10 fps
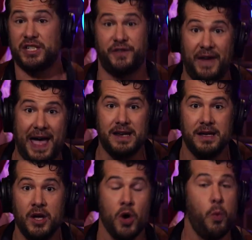Fed.
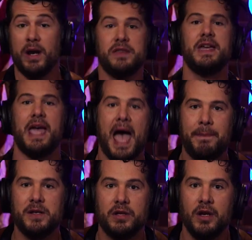What do you think
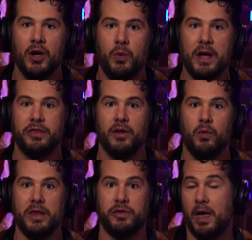happens with
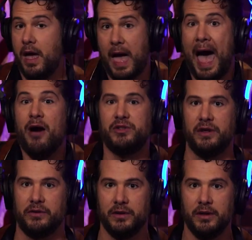
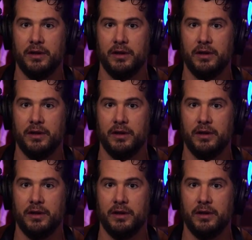houses?